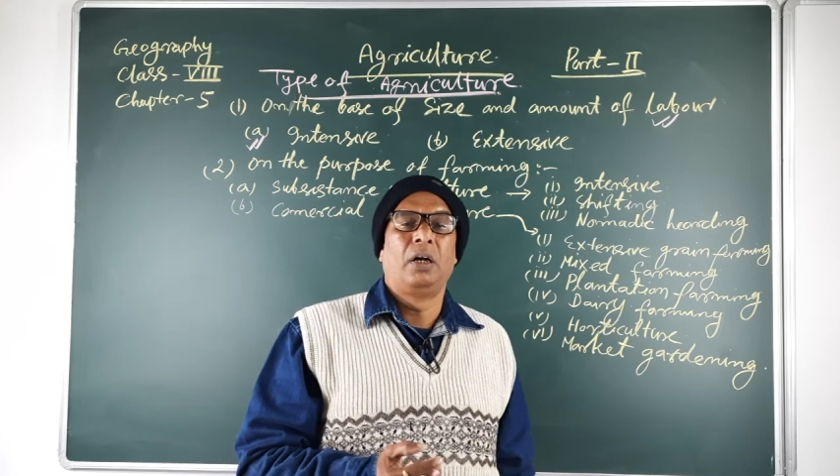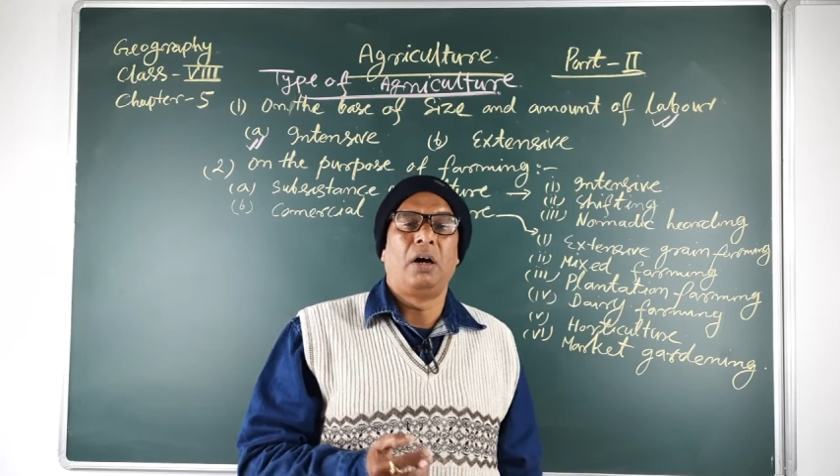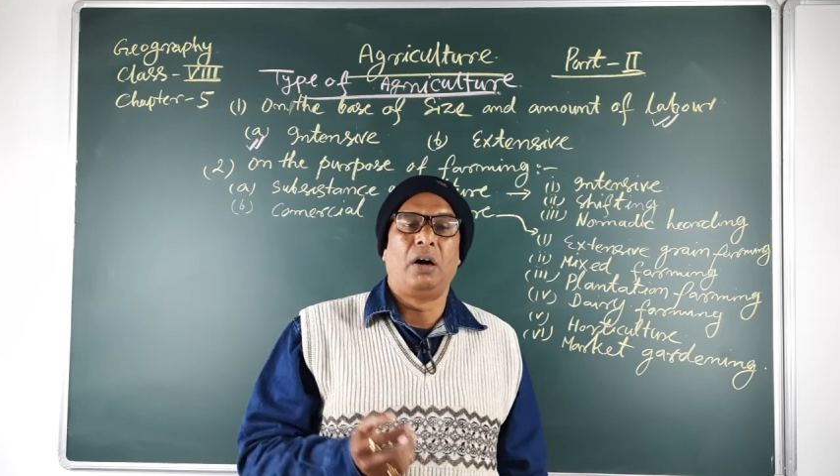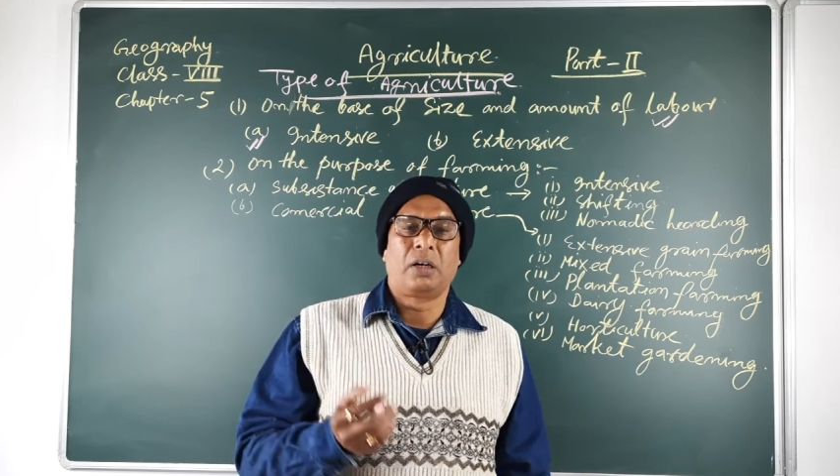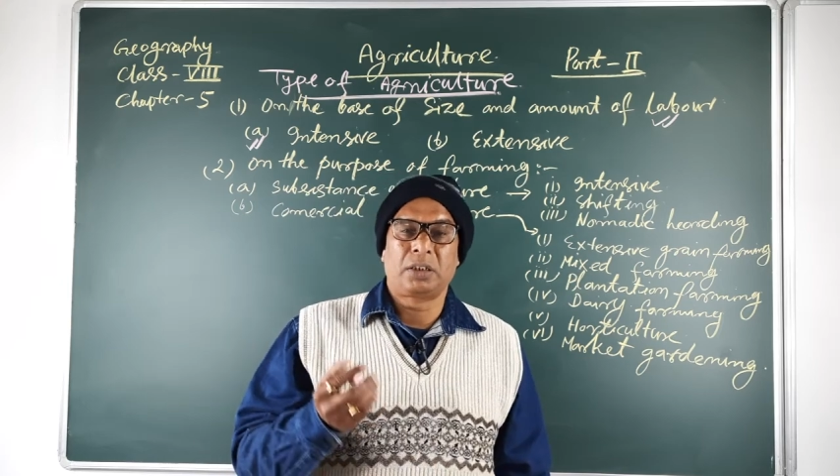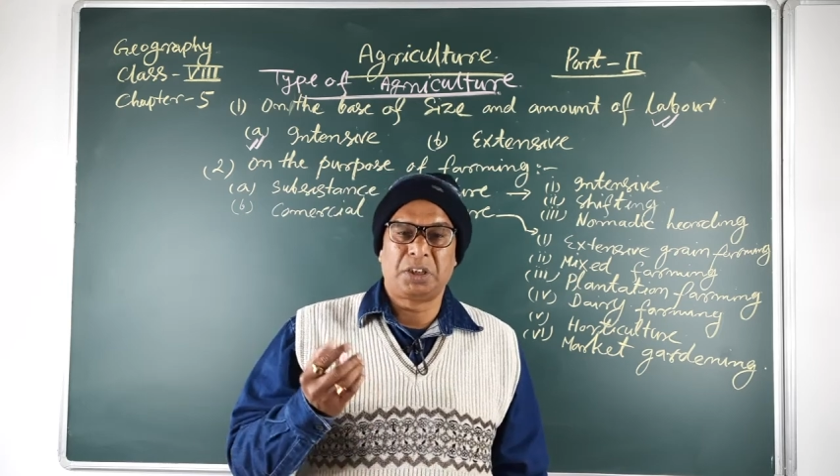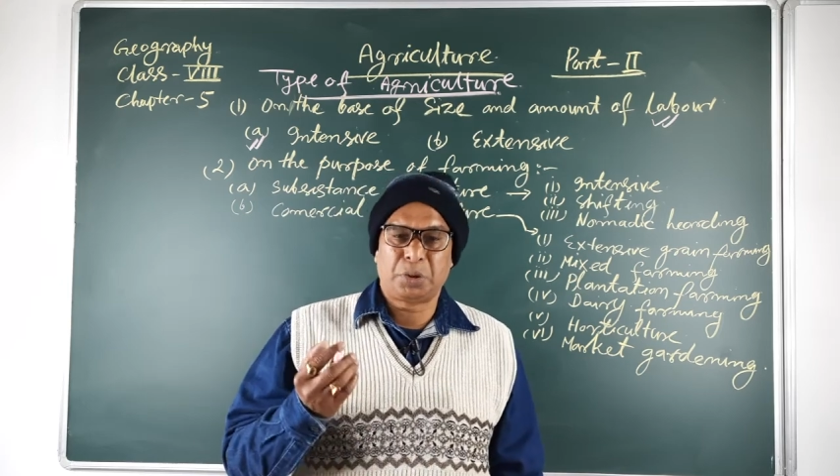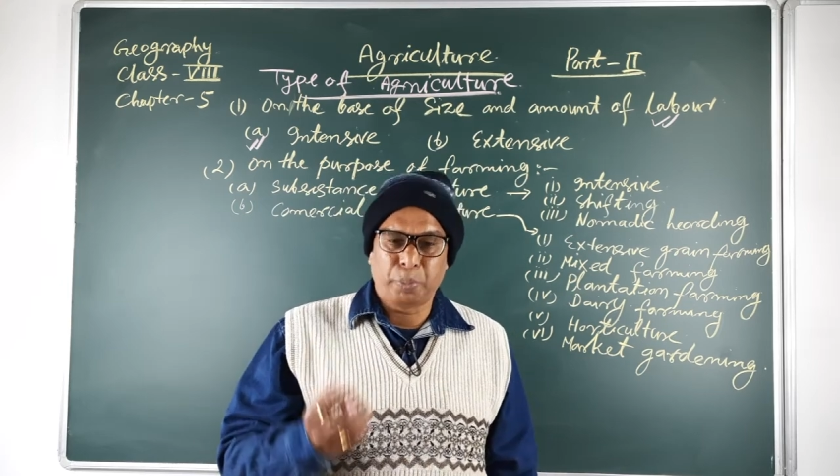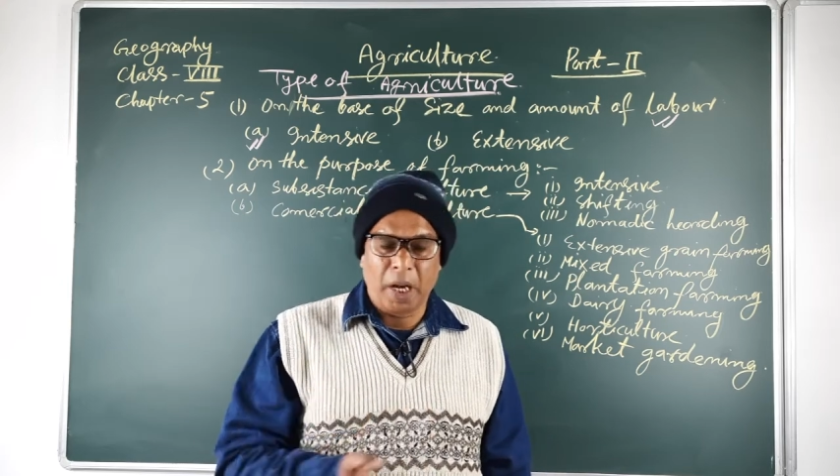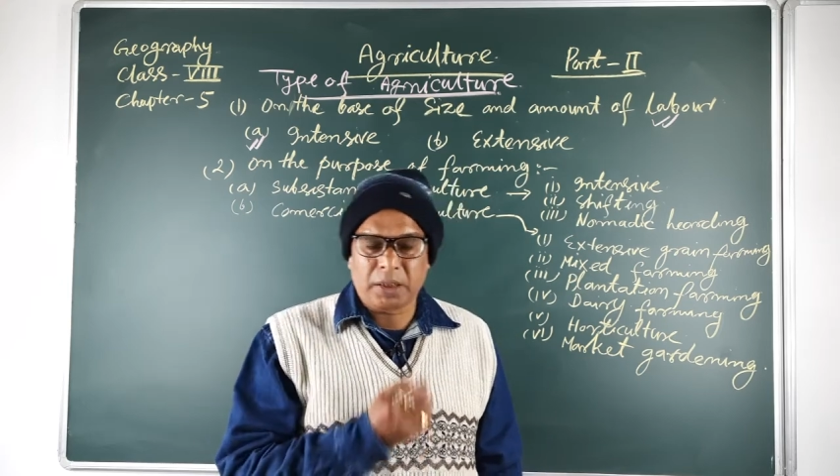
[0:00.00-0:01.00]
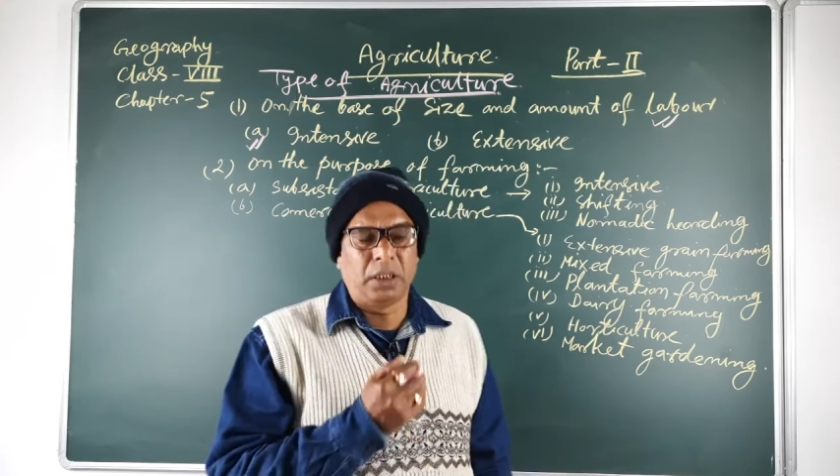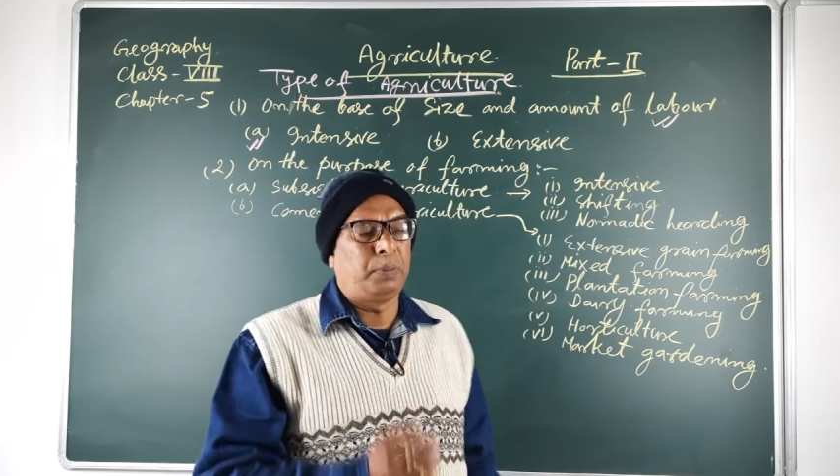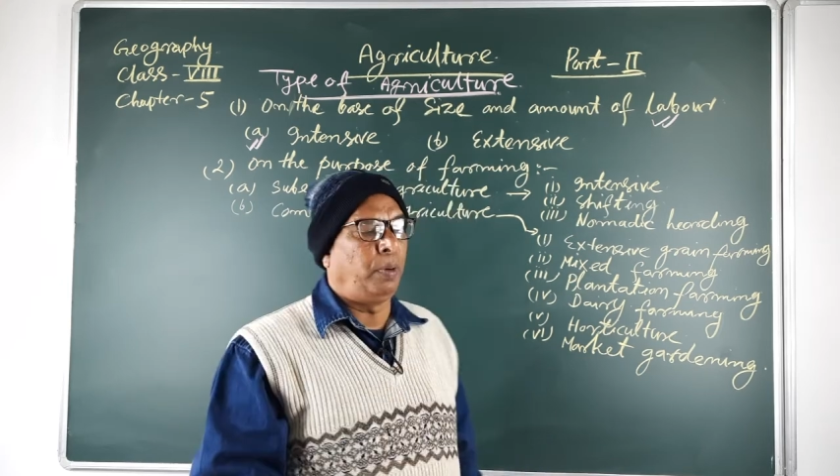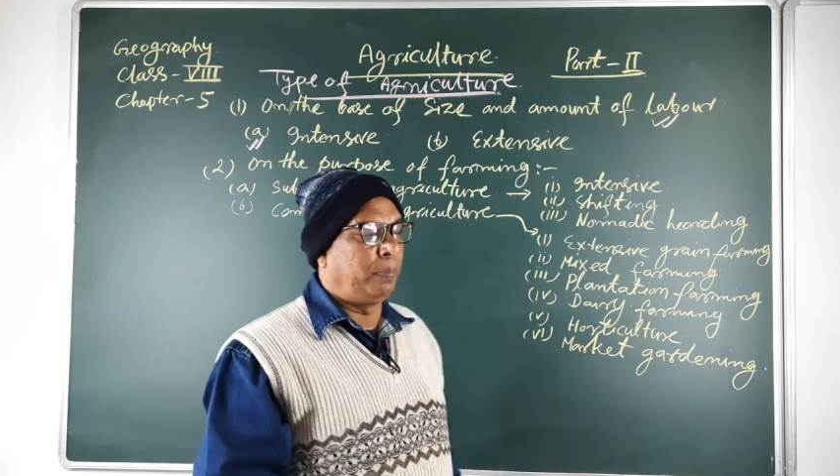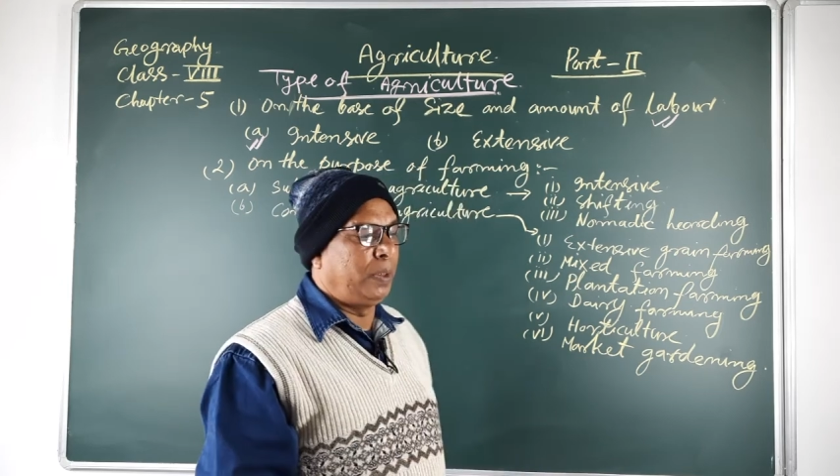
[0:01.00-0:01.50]
or the sparsely
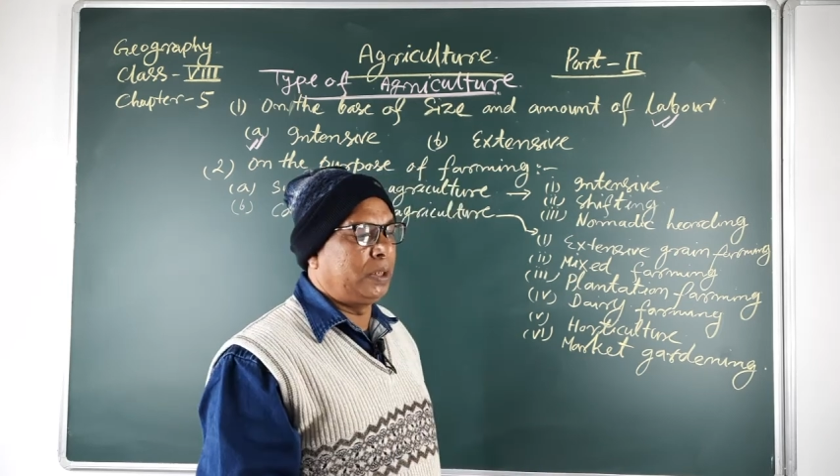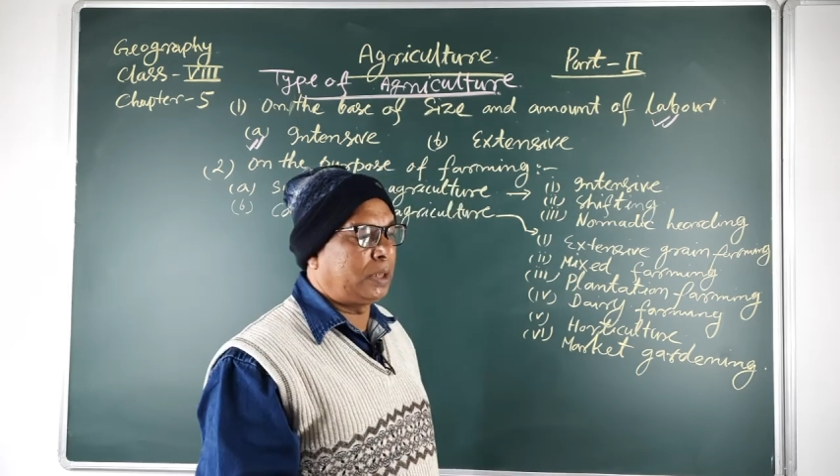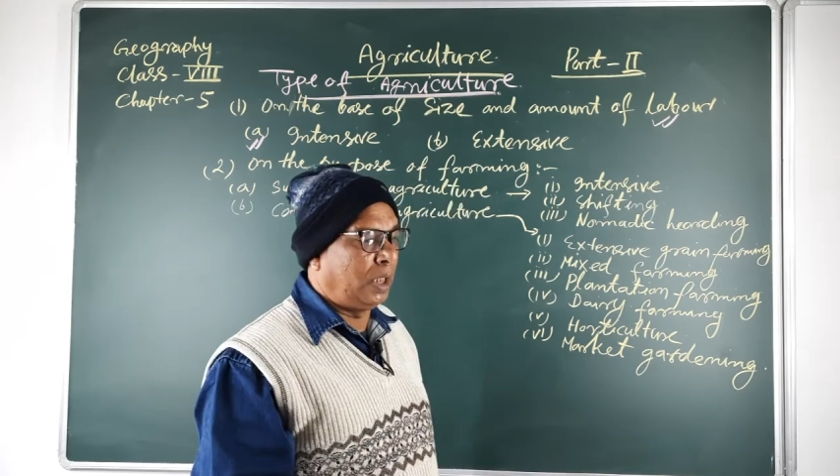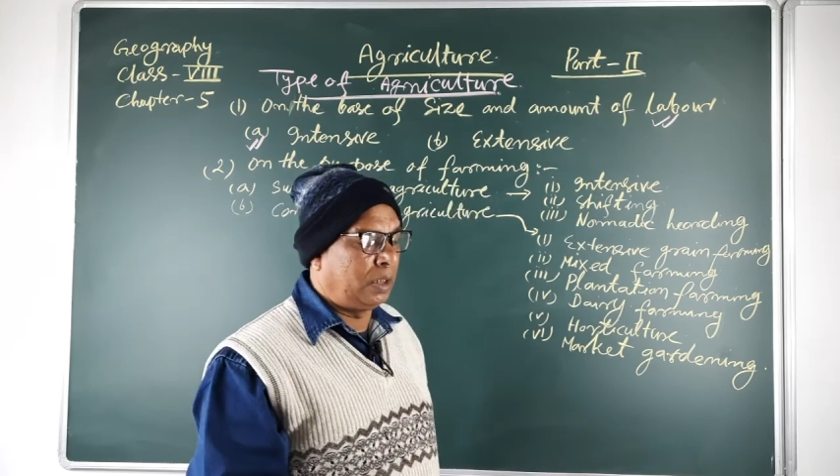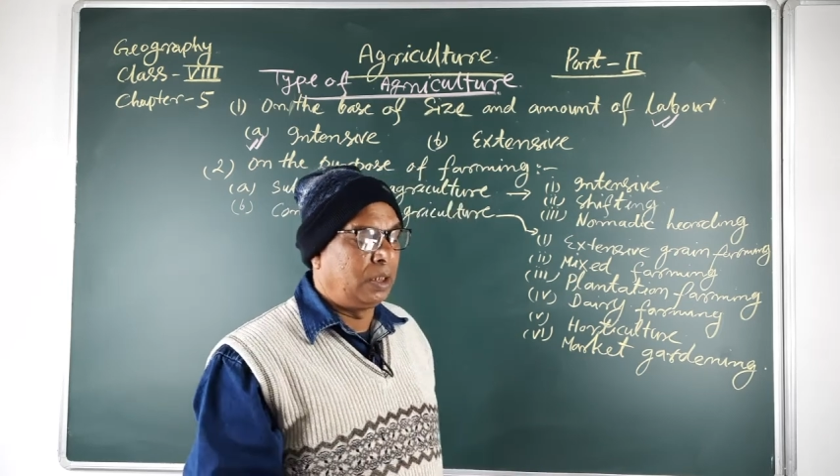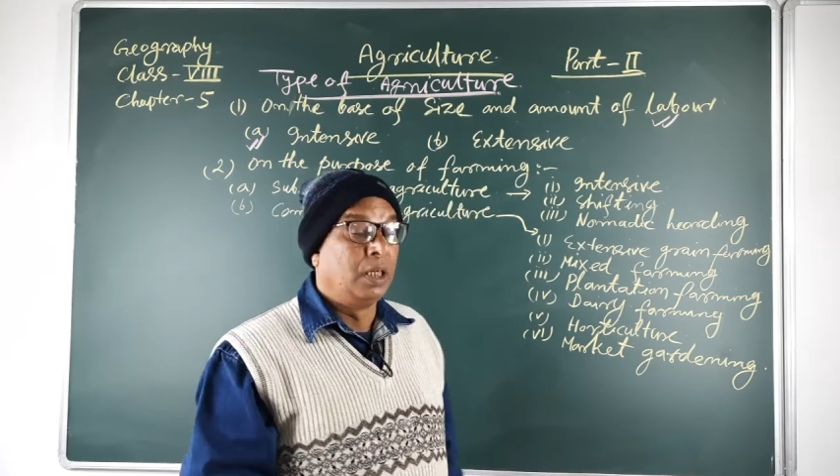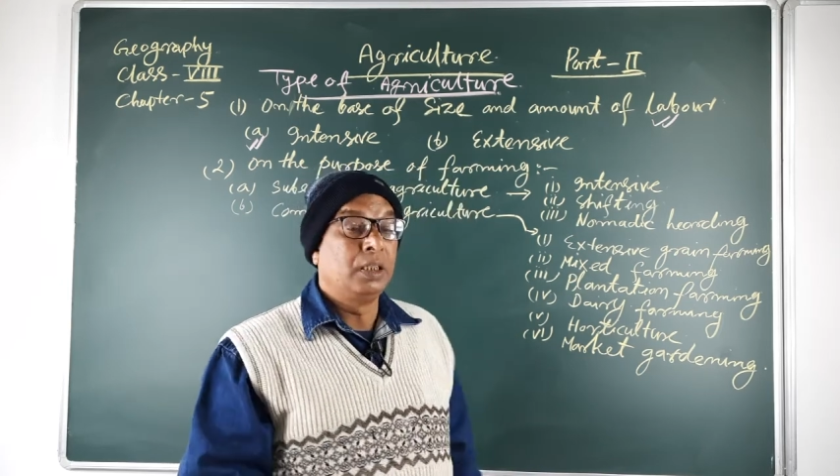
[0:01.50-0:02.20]
population,